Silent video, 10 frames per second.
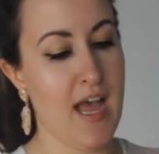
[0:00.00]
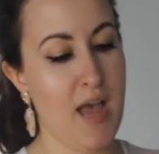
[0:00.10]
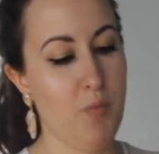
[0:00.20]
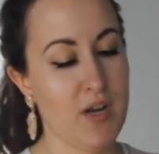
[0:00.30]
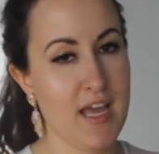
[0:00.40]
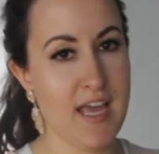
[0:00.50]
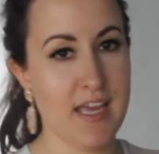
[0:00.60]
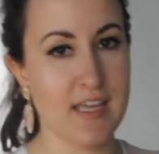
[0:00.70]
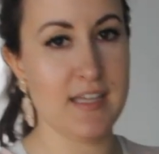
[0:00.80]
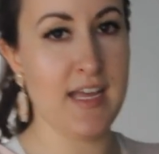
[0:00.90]
I went
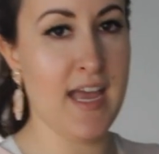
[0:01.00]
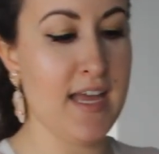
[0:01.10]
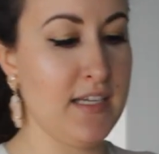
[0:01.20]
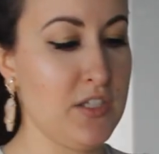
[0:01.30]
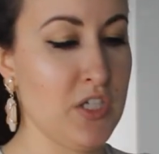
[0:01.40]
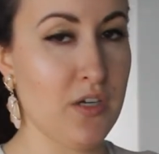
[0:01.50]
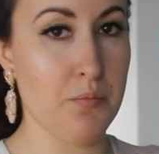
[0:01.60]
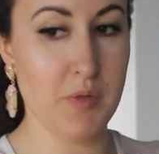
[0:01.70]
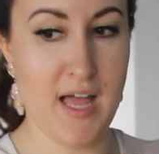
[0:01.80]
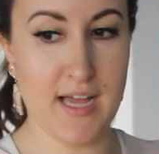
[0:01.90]
ahead and
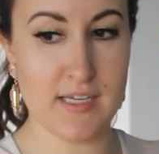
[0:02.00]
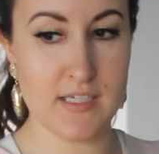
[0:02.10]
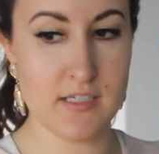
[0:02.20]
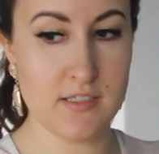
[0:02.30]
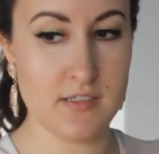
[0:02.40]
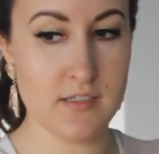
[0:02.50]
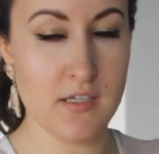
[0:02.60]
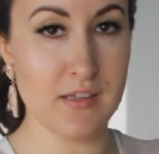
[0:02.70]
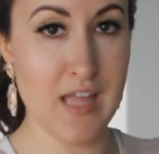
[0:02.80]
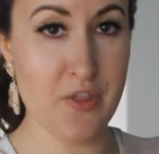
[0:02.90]
took black
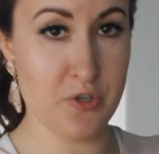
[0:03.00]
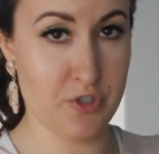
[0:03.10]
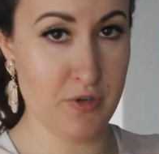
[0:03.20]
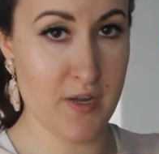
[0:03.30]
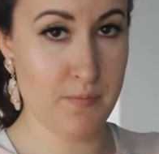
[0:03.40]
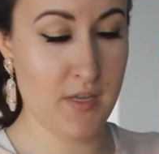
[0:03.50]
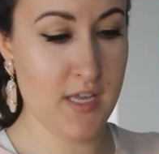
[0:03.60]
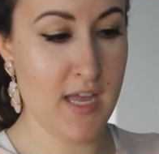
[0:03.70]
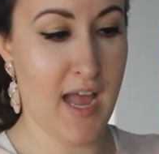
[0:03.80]
leather trim.